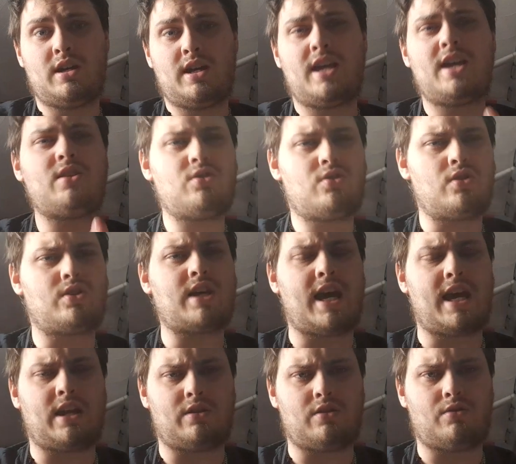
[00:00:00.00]

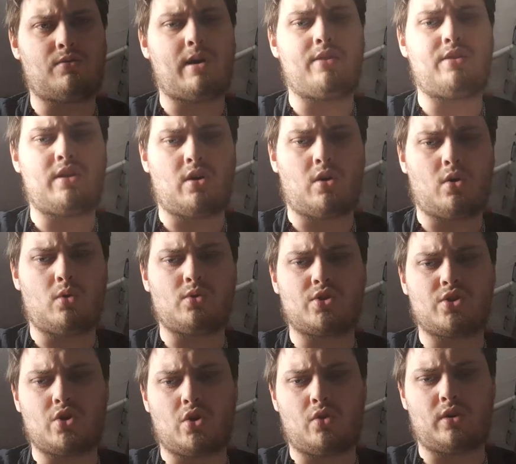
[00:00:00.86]
entertained throughout the whole
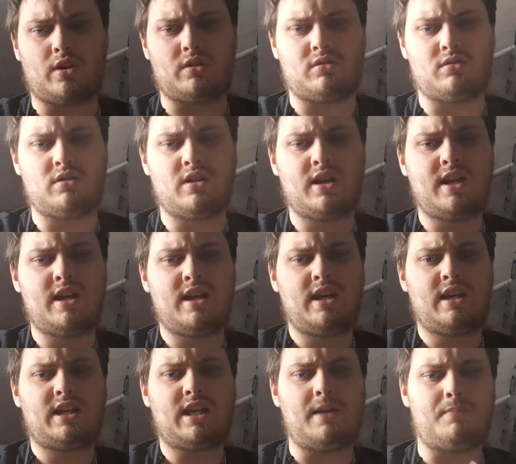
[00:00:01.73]
song and
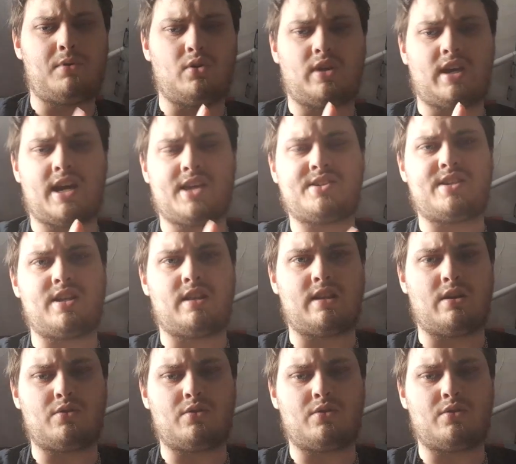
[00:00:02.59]
keep you guessing.